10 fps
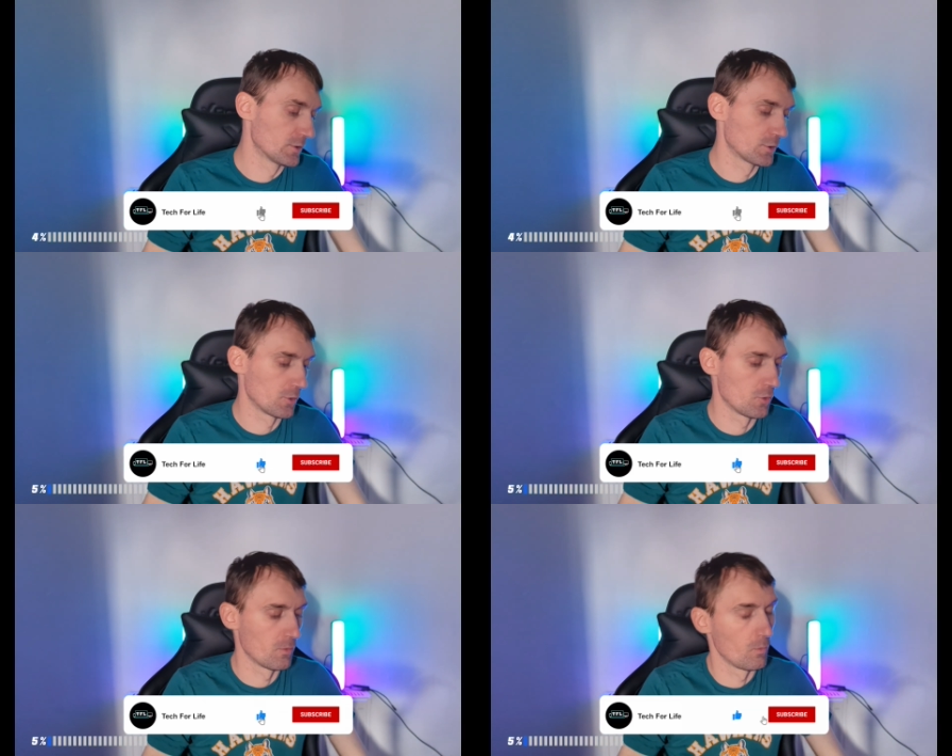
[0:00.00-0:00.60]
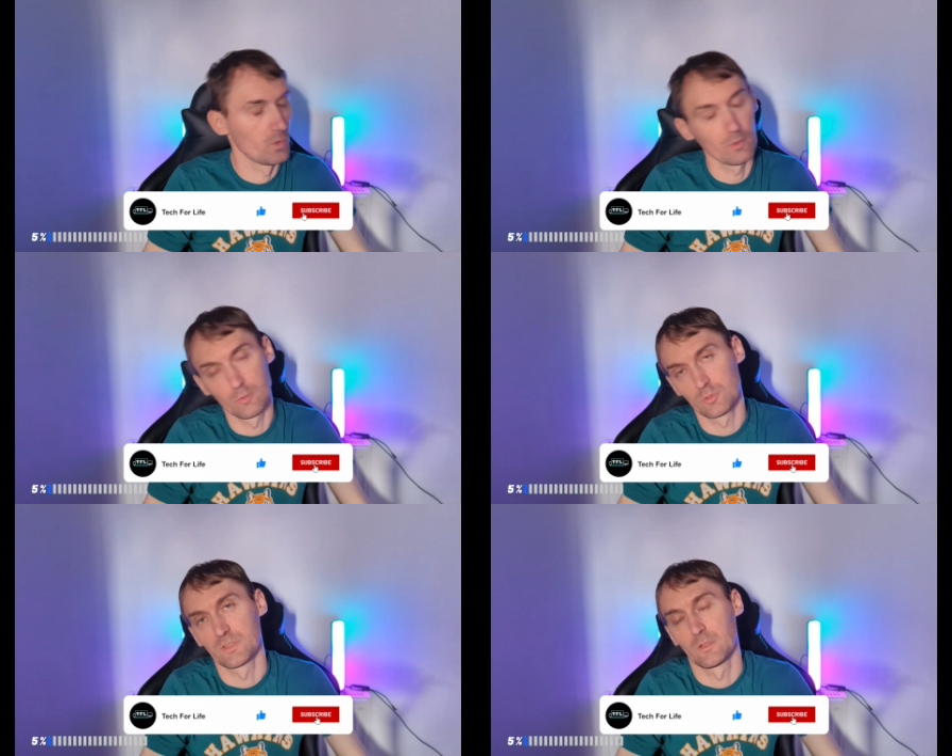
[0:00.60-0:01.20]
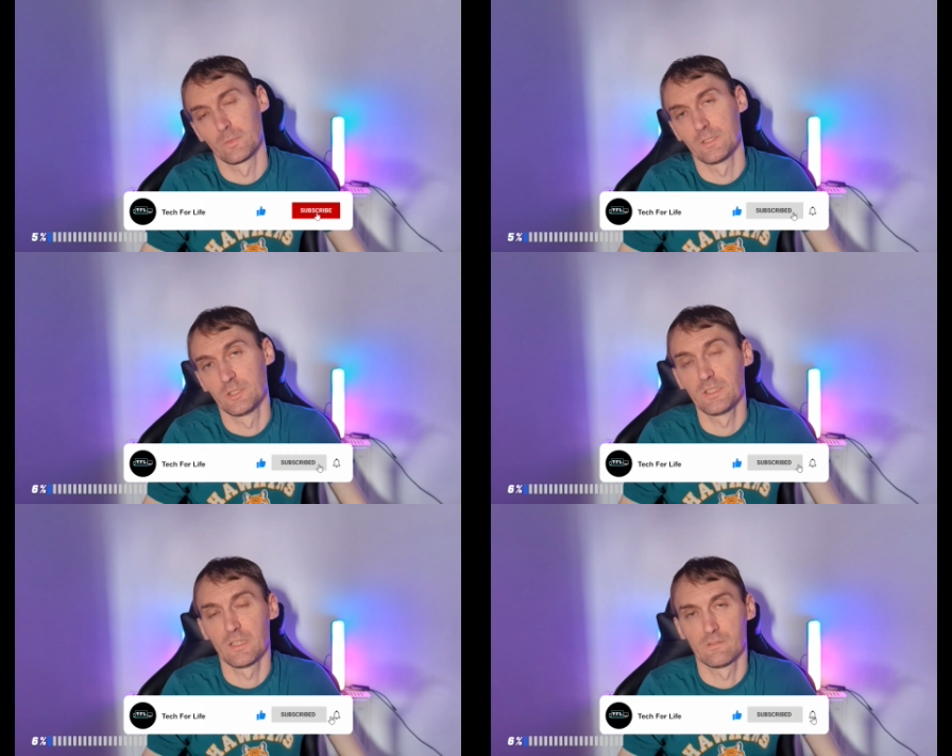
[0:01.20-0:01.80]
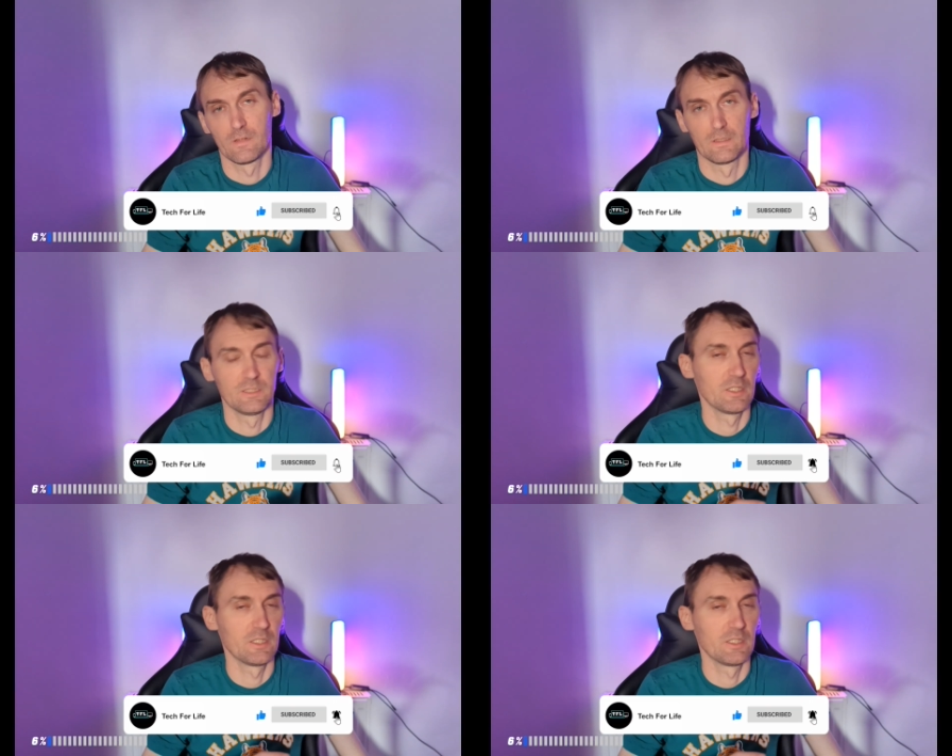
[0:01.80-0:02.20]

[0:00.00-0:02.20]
So we're going to start with GTA 5.